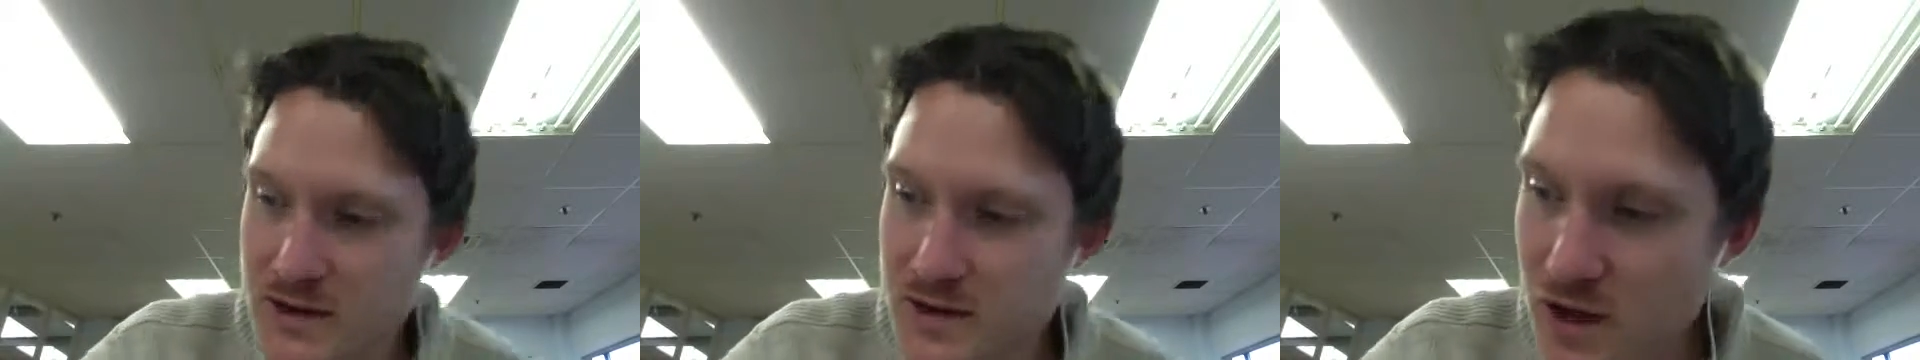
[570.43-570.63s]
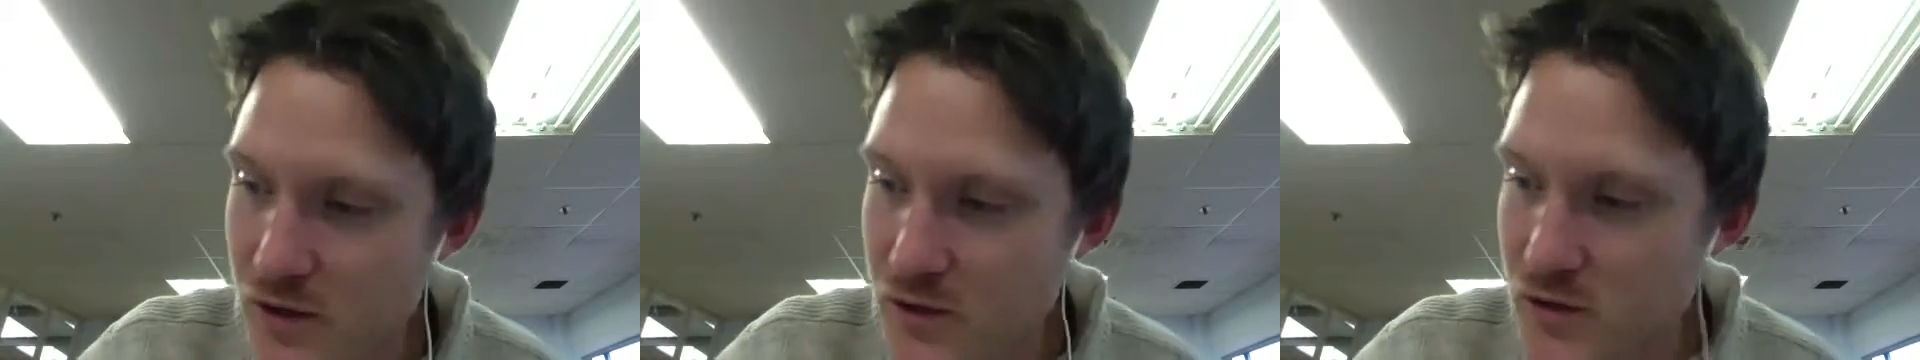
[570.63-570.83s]

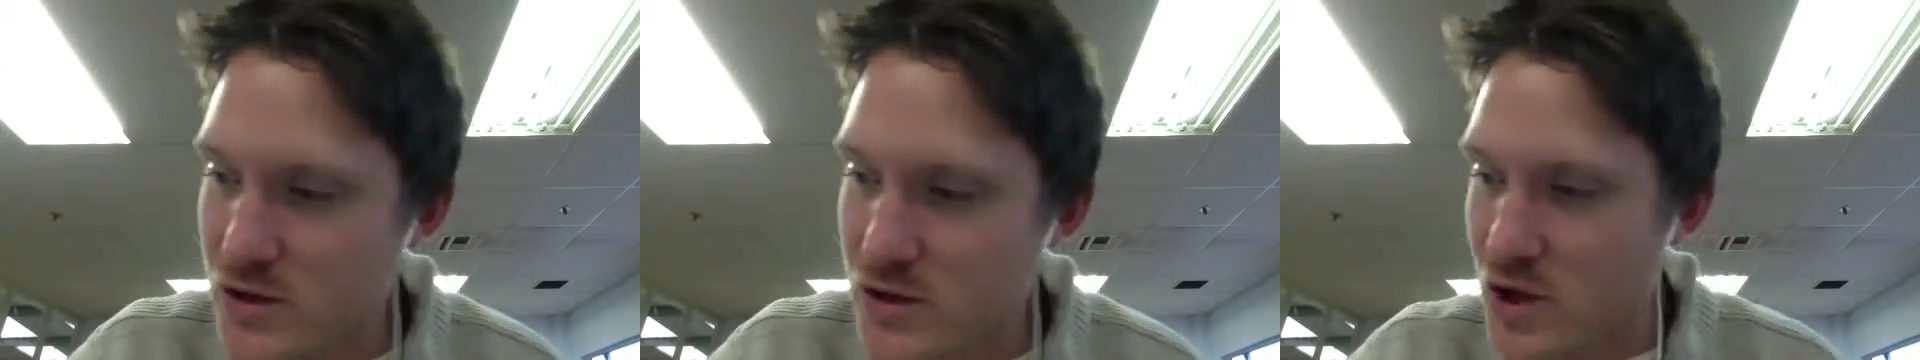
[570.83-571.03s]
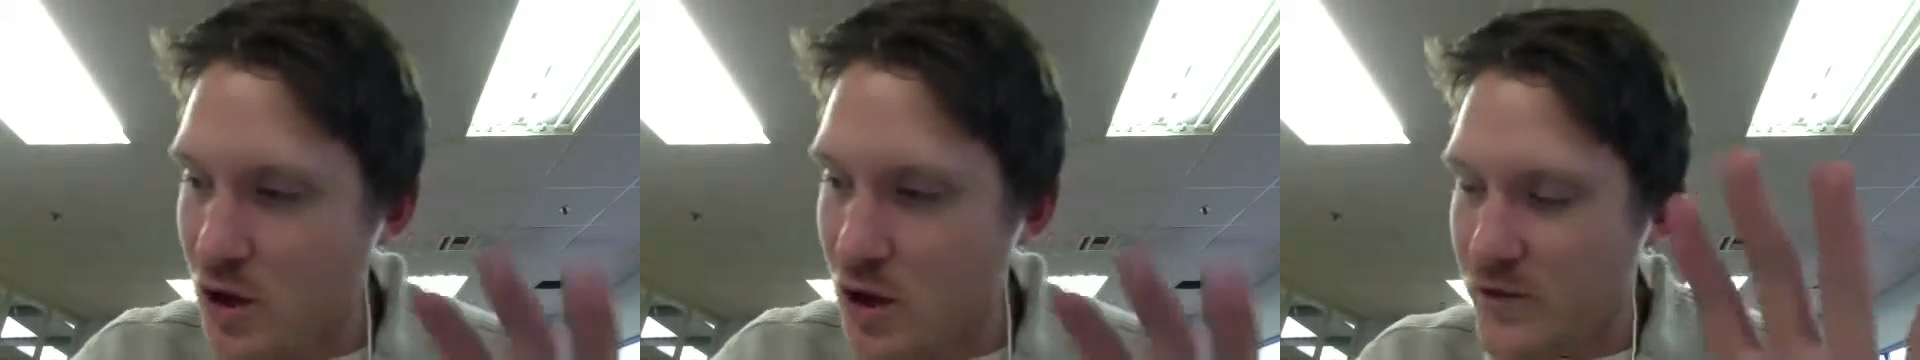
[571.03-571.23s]
So
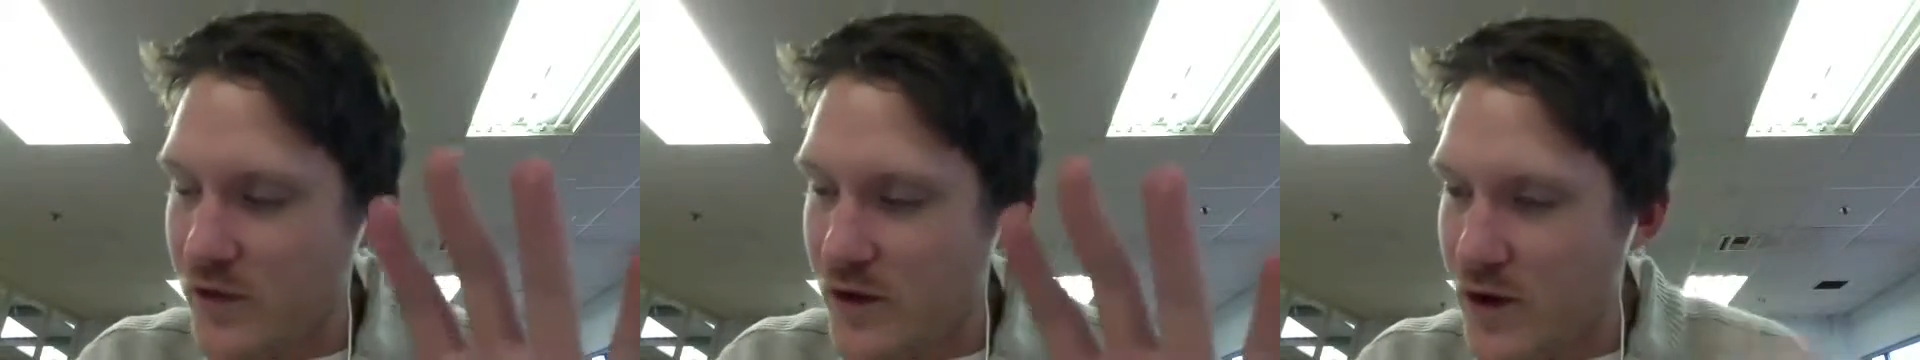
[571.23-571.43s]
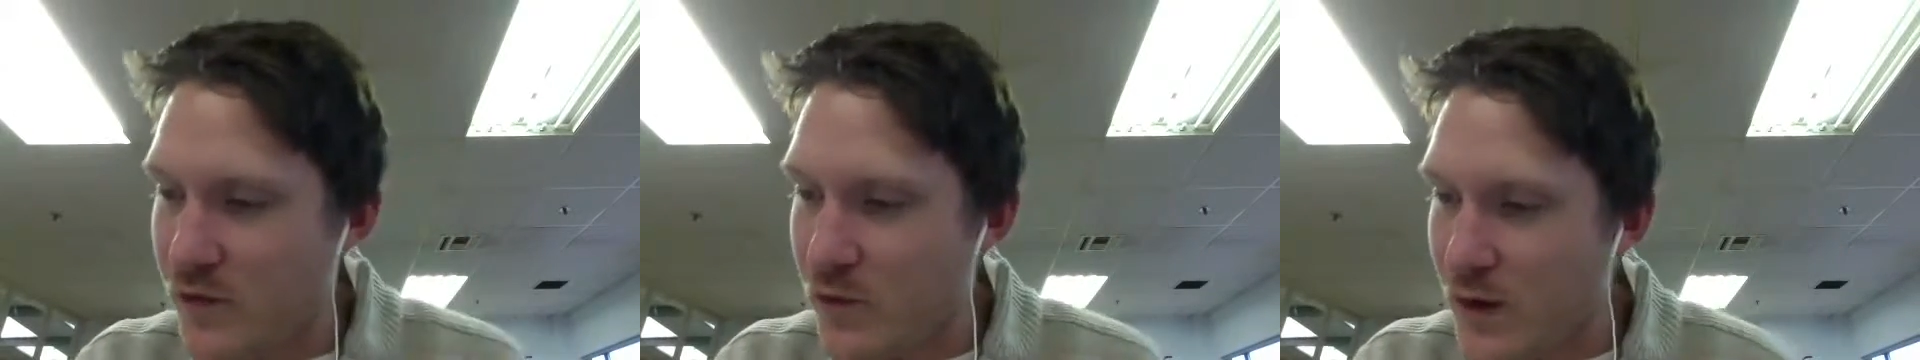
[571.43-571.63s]
top
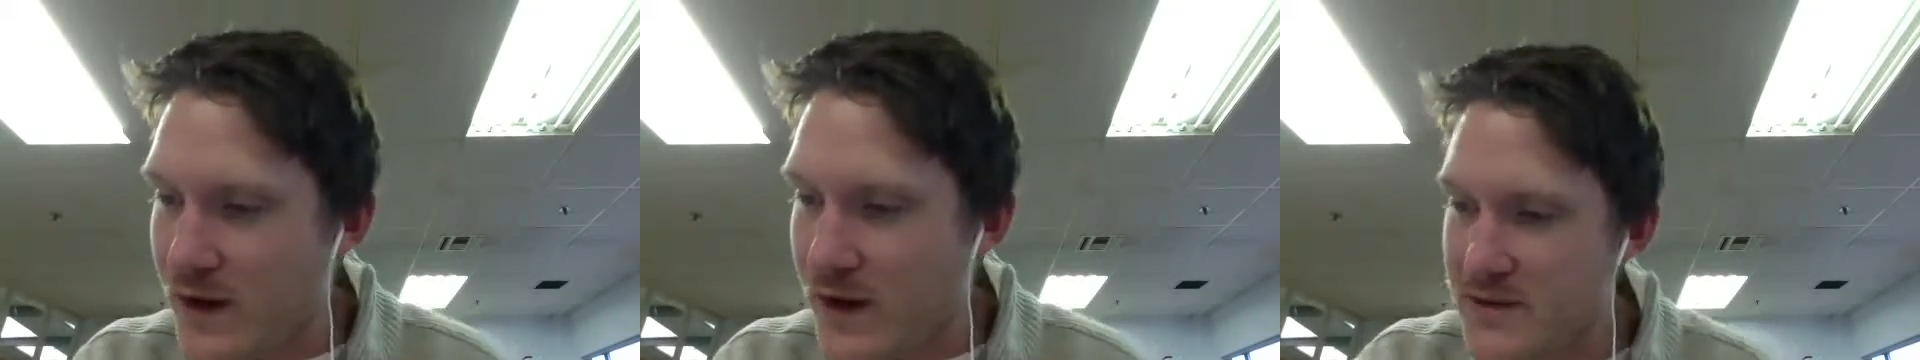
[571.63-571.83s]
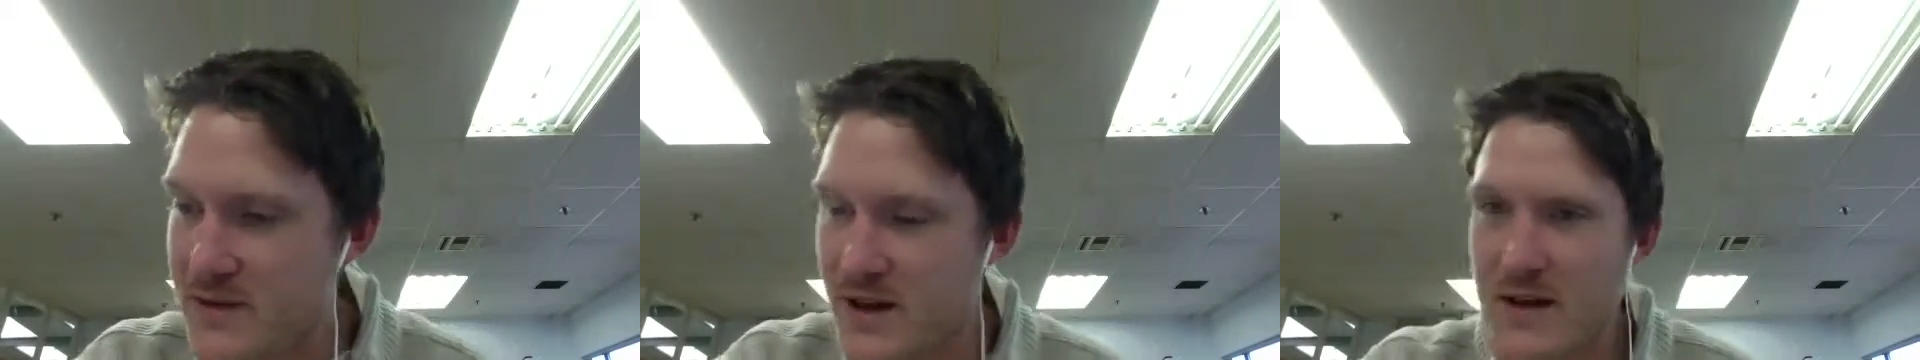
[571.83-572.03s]
5
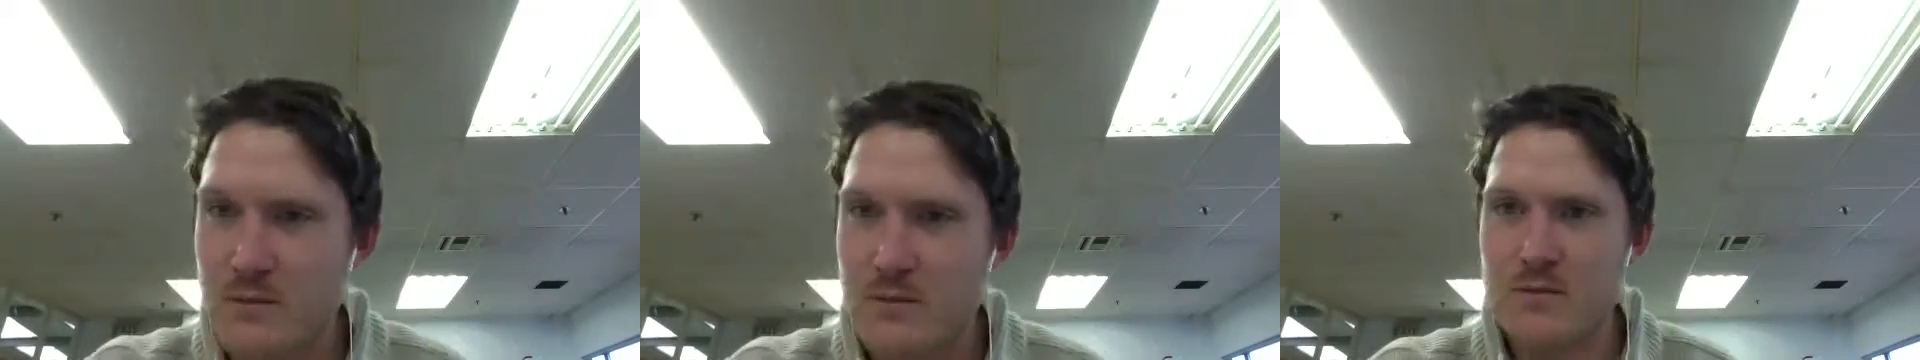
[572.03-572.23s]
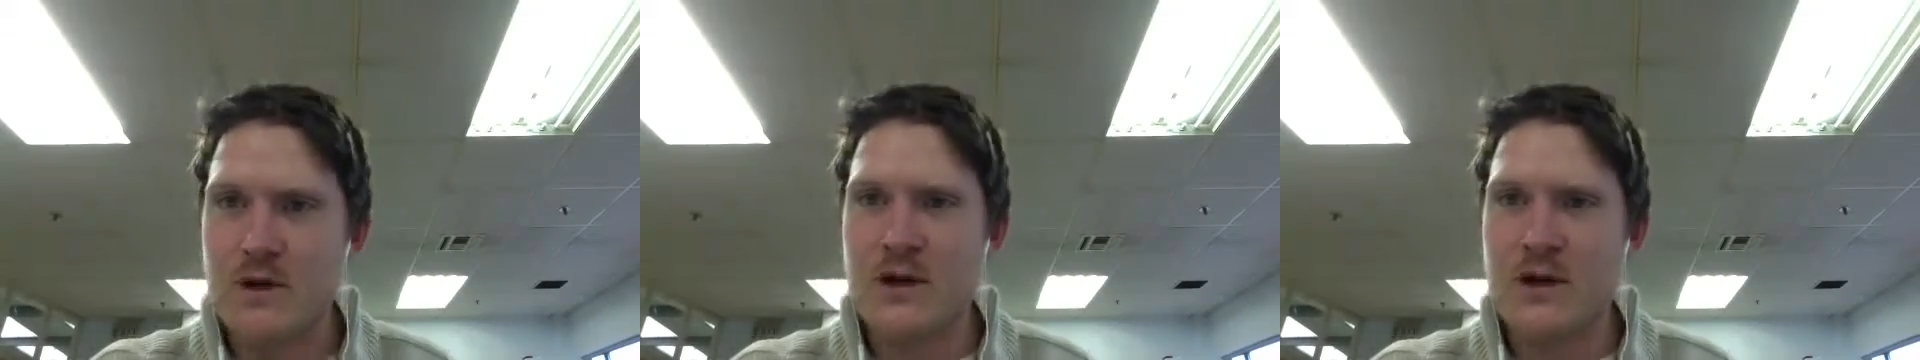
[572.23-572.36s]
ways then